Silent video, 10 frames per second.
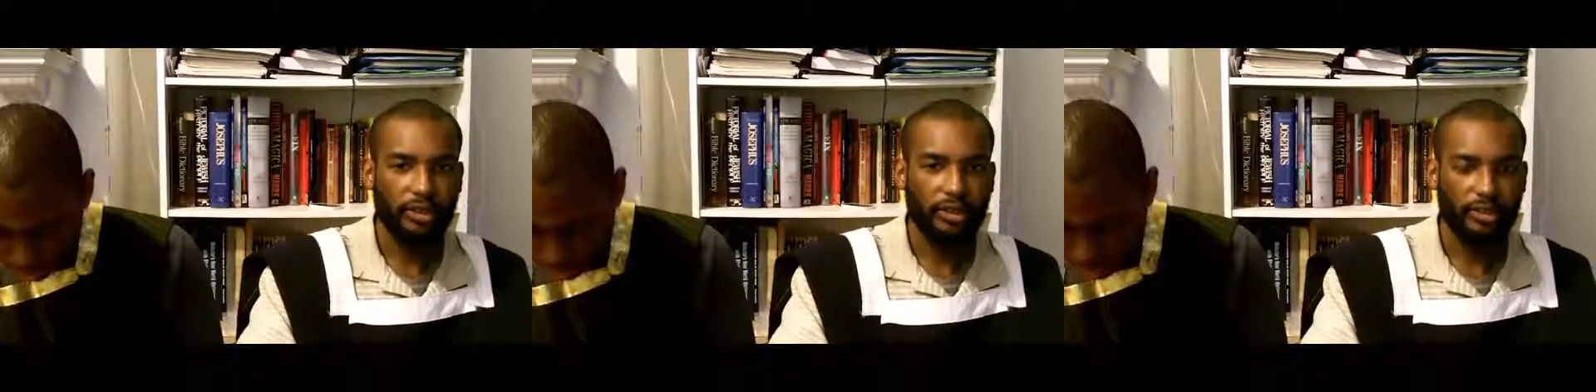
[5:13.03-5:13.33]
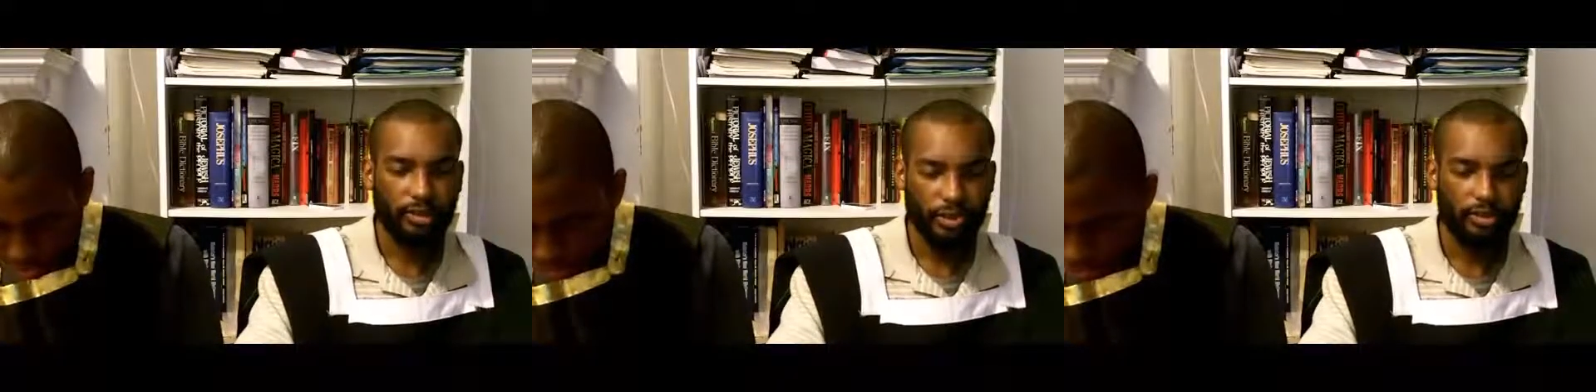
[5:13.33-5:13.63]

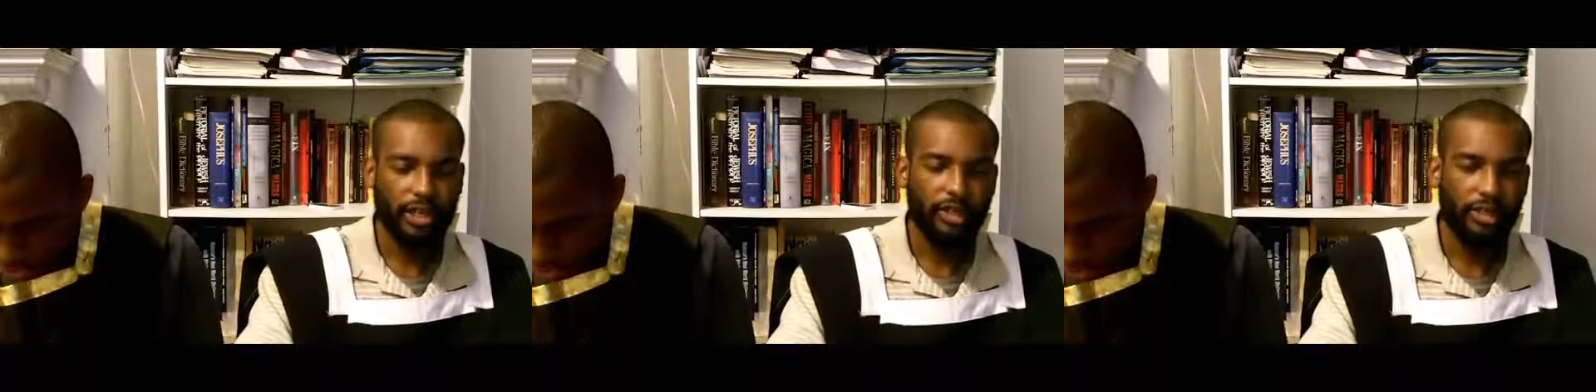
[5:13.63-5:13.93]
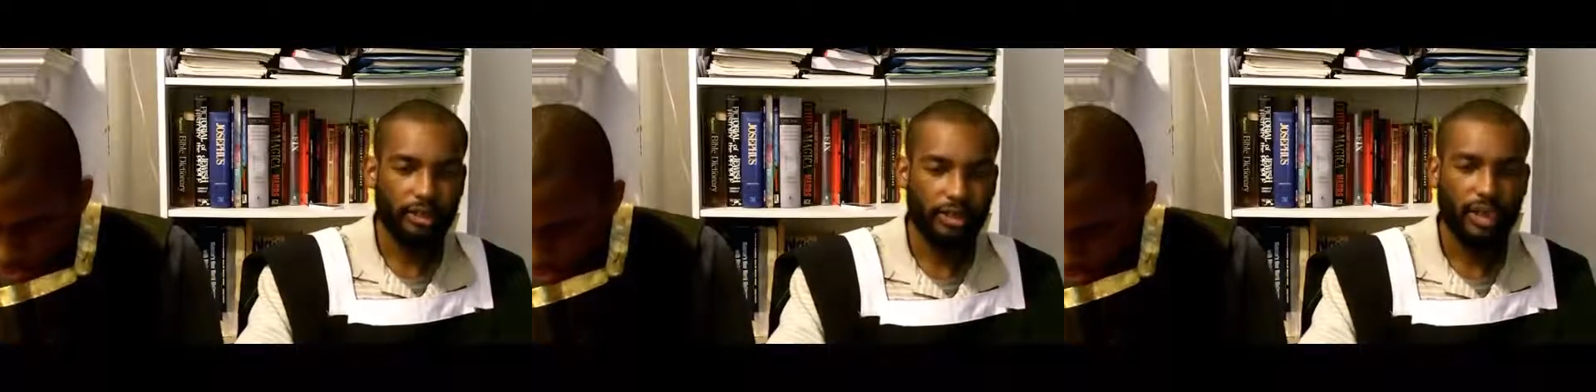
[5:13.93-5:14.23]
Comment. So it's okay
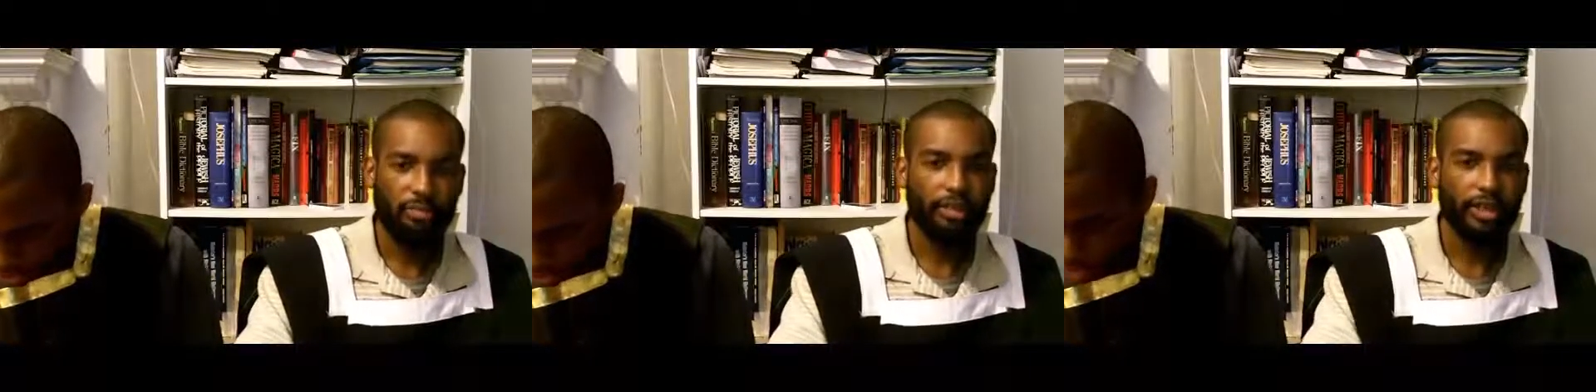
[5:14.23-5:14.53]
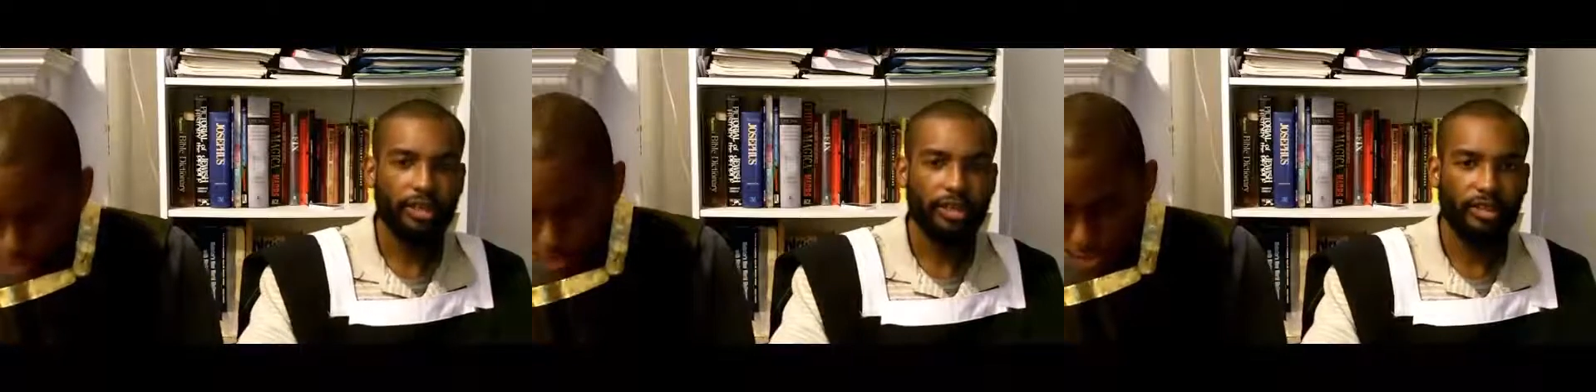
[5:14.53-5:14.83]
to do that,
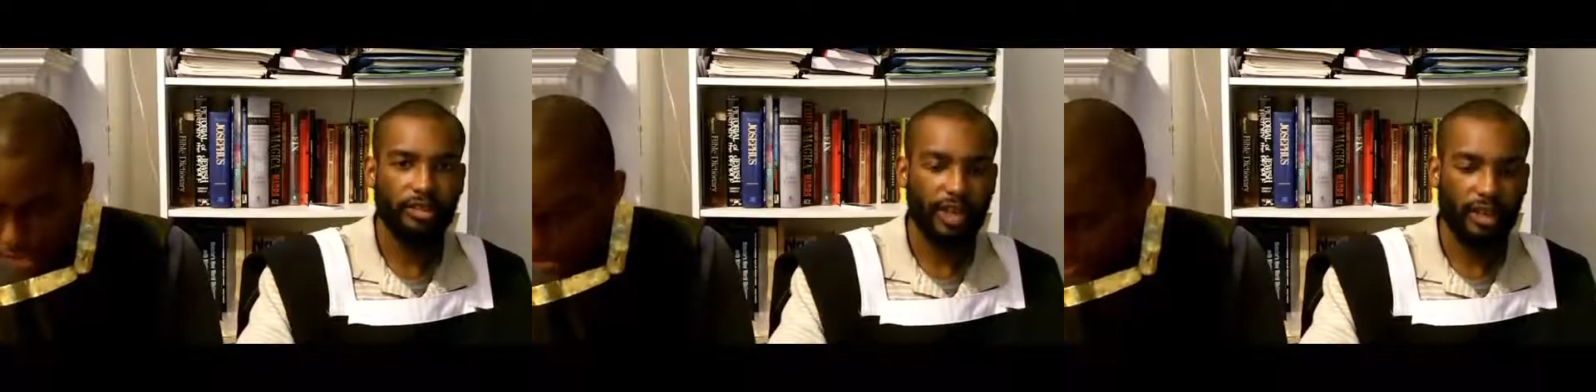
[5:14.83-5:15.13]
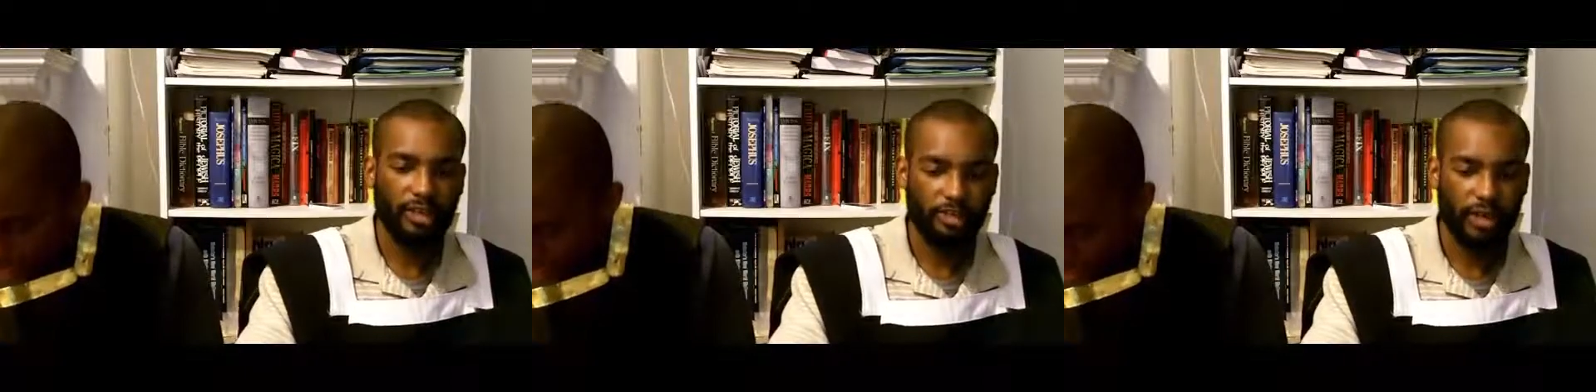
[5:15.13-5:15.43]
but you
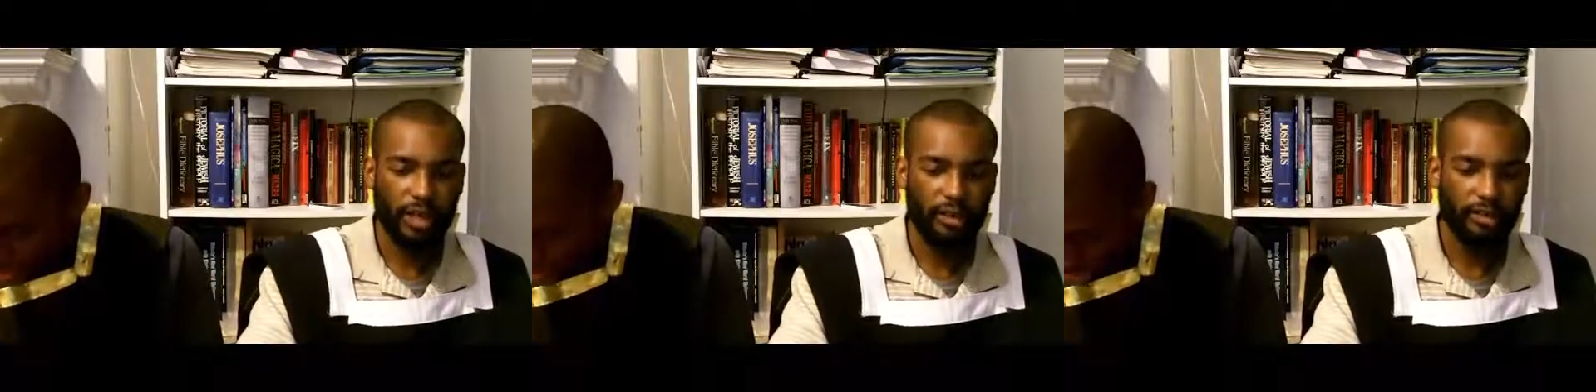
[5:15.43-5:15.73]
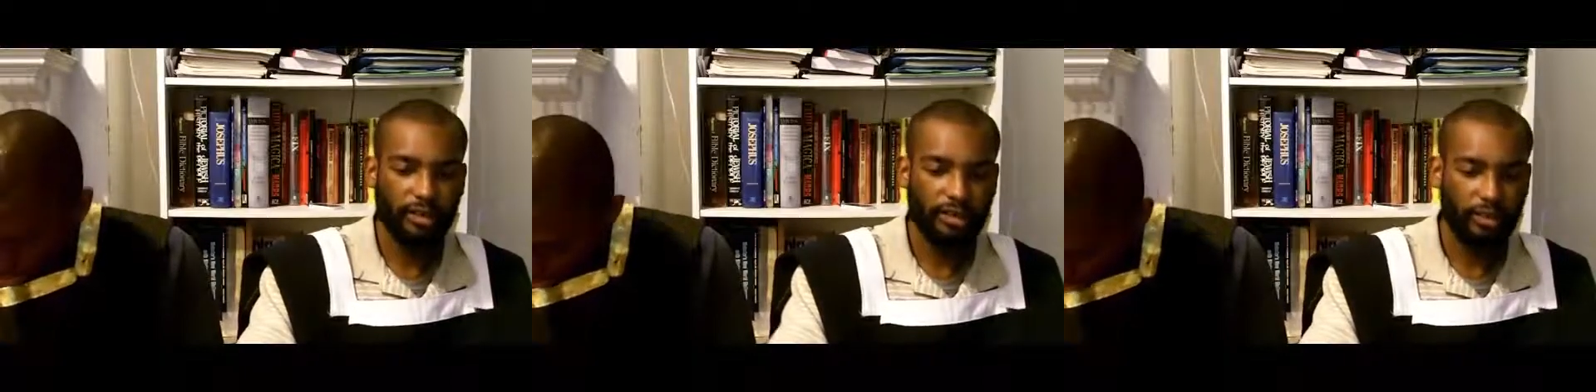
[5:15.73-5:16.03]
got to do that,
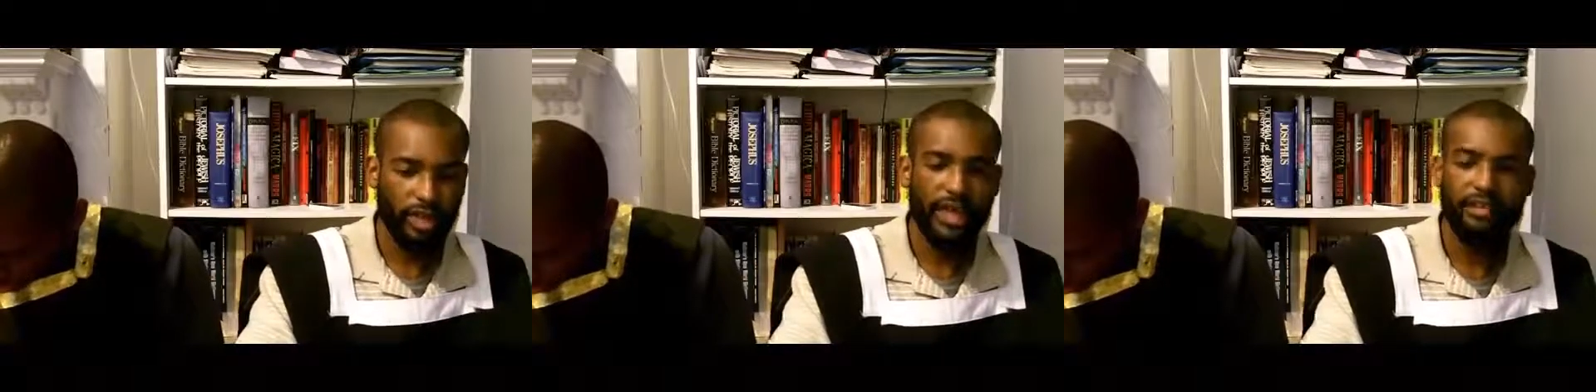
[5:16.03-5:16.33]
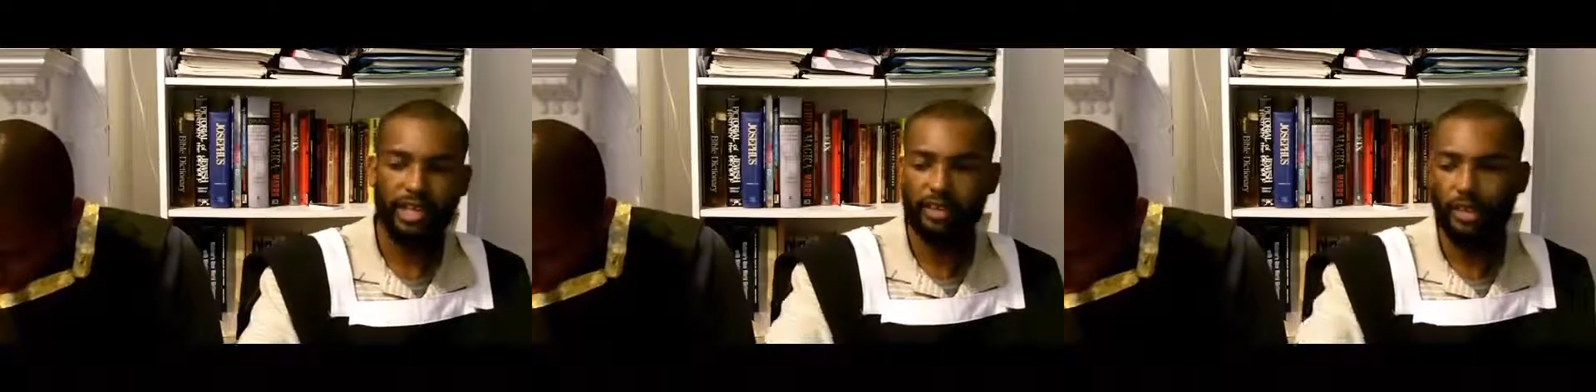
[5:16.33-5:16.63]

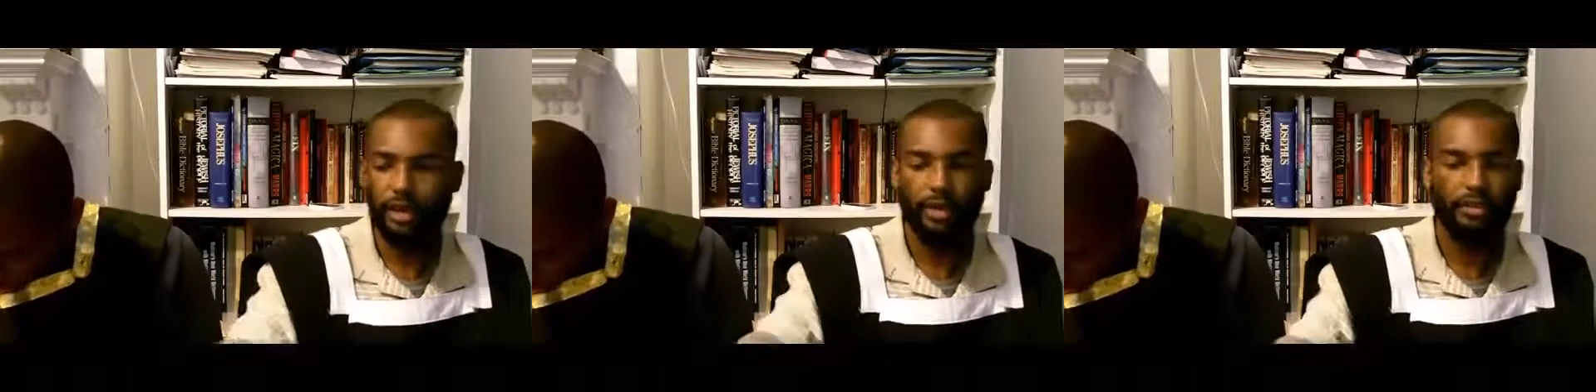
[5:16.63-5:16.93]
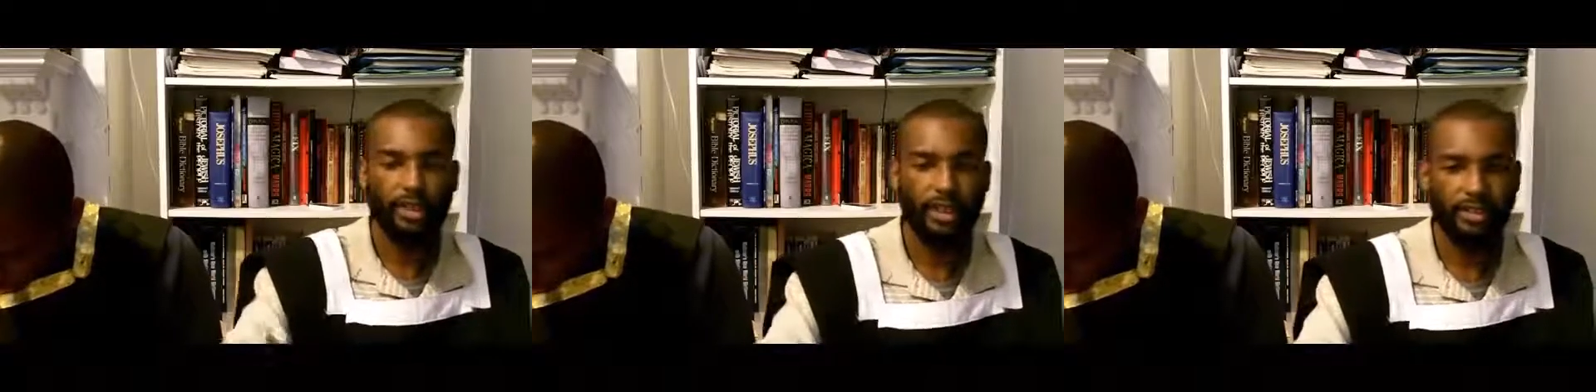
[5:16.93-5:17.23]
and you have to go
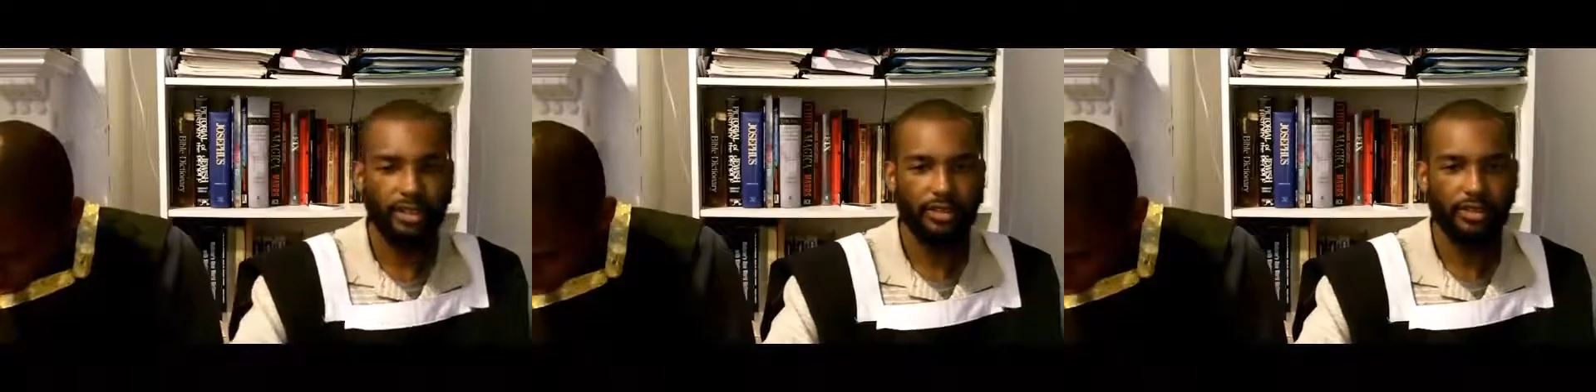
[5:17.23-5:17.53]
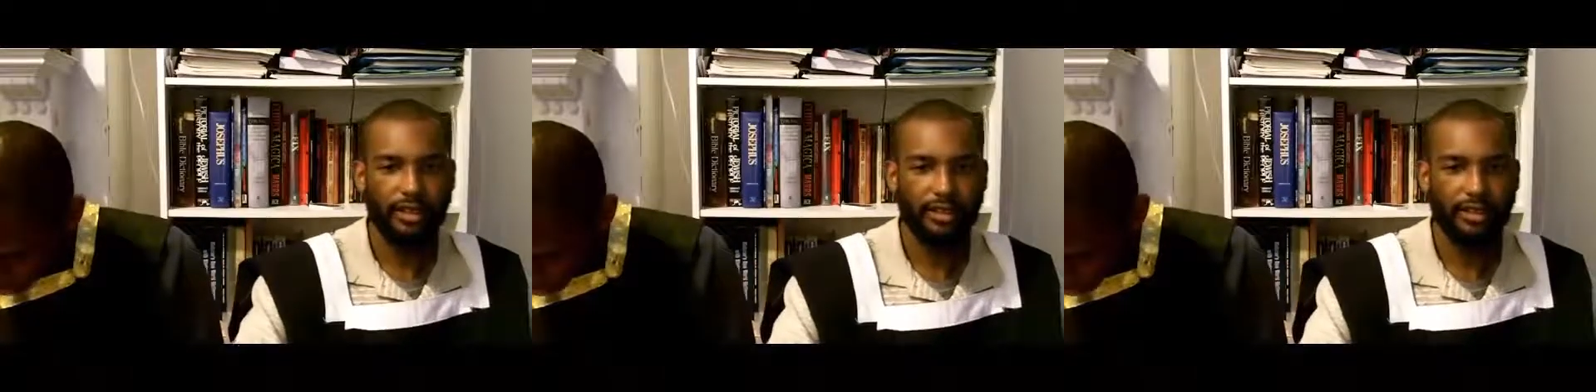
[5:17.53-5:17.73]
out and teach.